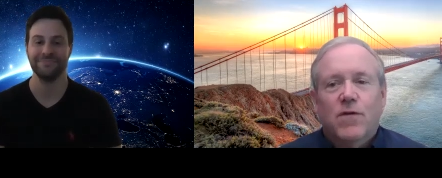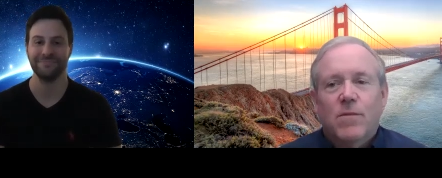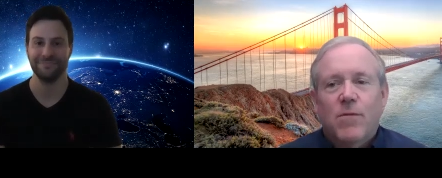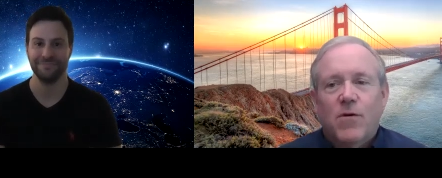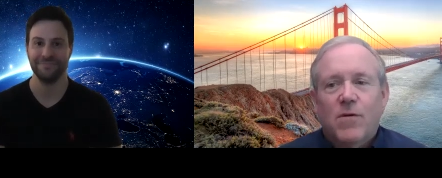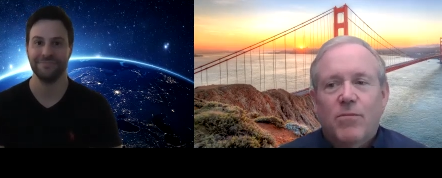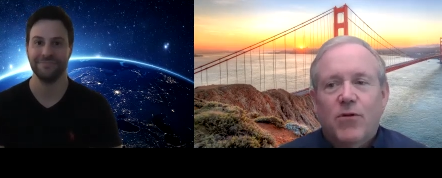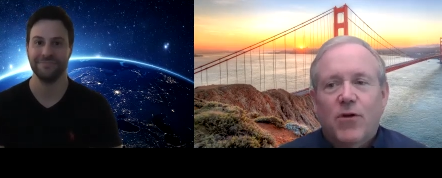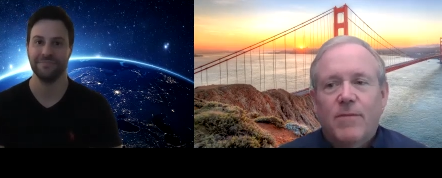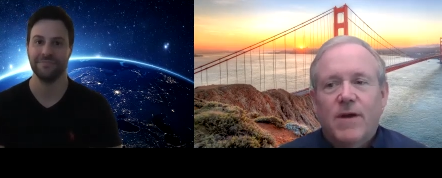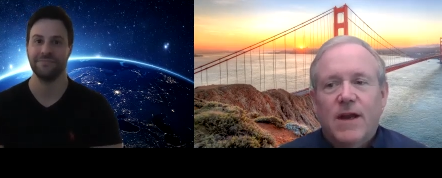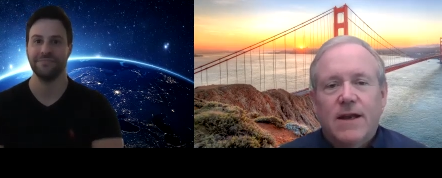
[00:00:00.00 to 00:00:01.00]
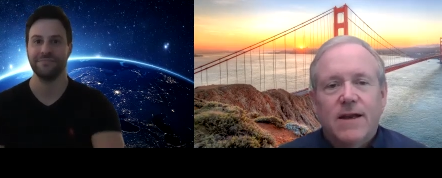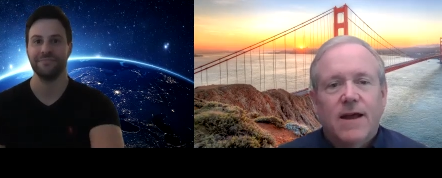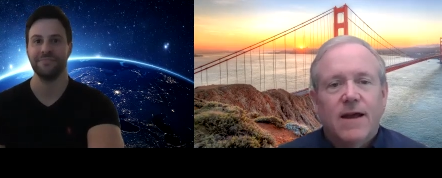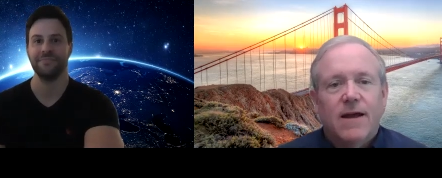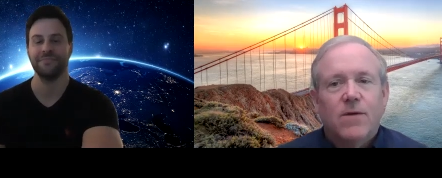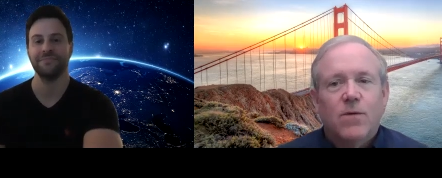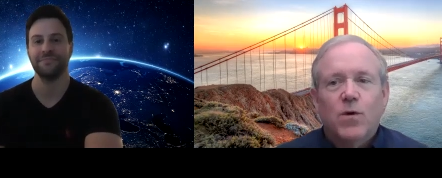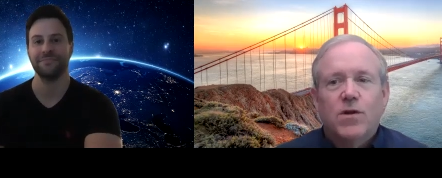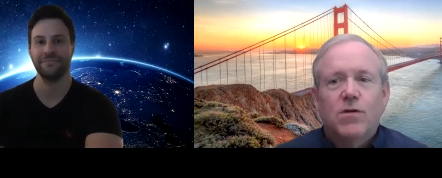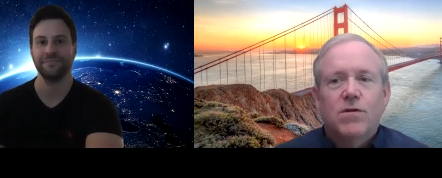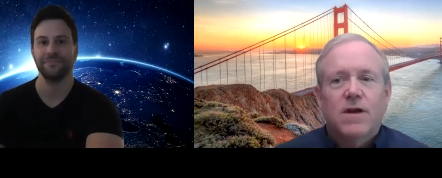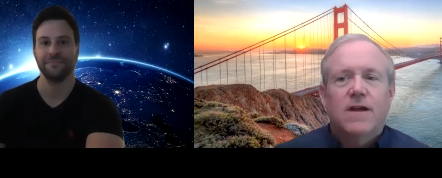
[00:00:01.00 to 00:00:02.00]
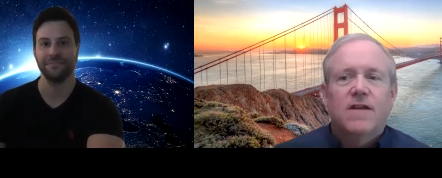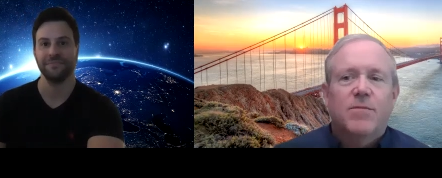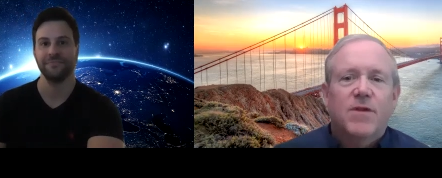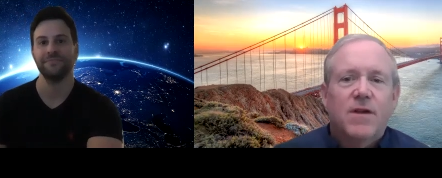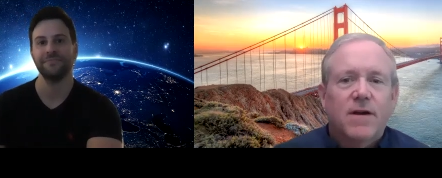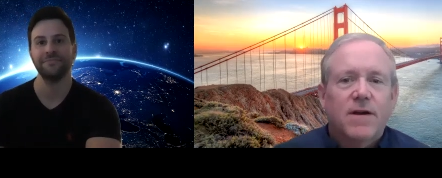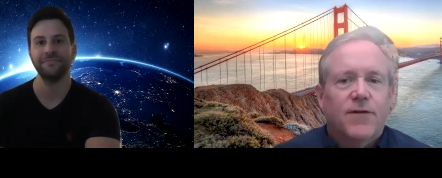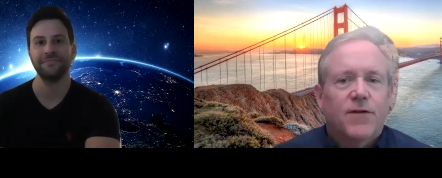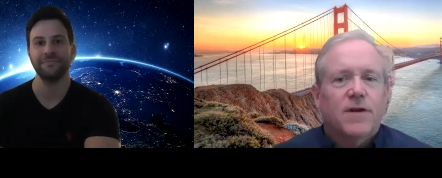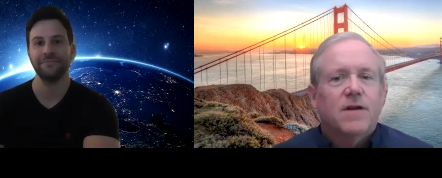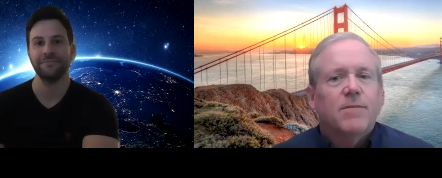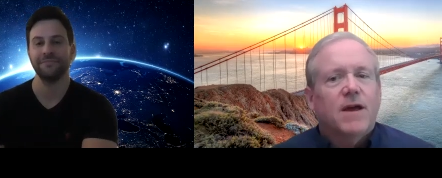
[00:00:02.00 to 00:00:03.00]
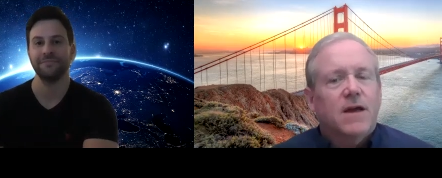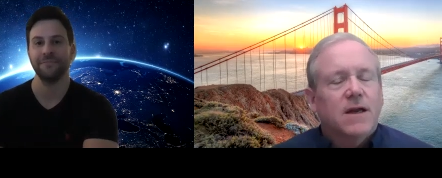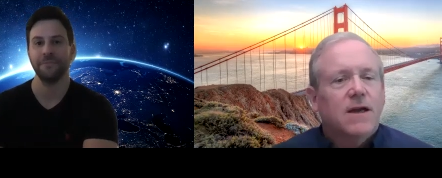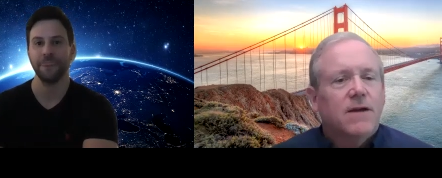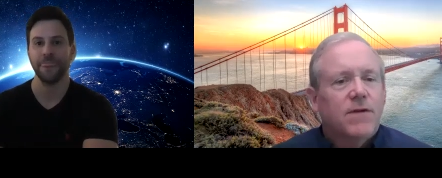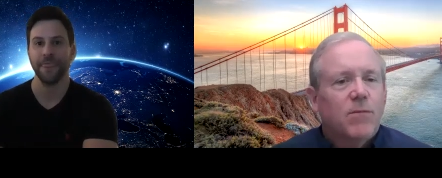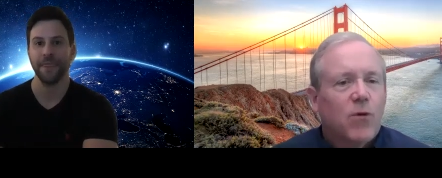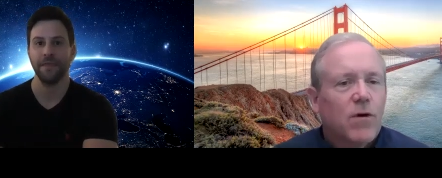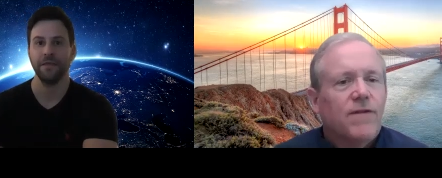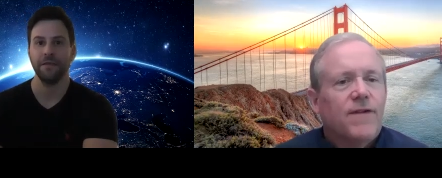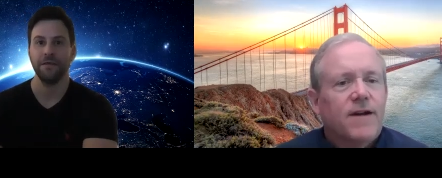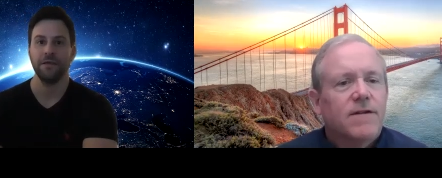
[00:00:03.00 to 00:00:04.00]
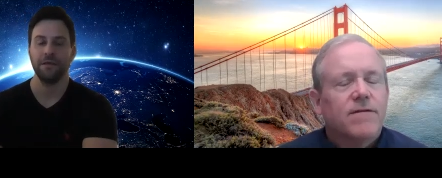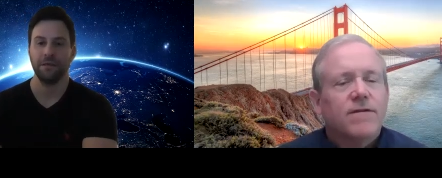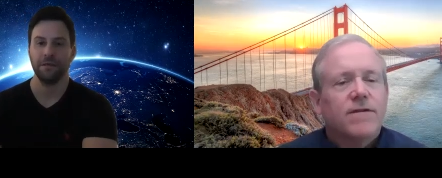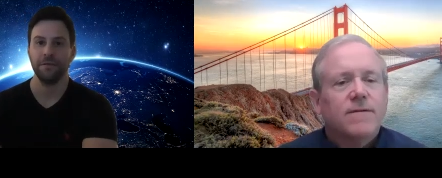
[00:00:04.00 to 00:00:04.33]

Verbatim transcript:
Speaker 1: of remote employment and, and what do you think needs to be done differently to make it even more effective?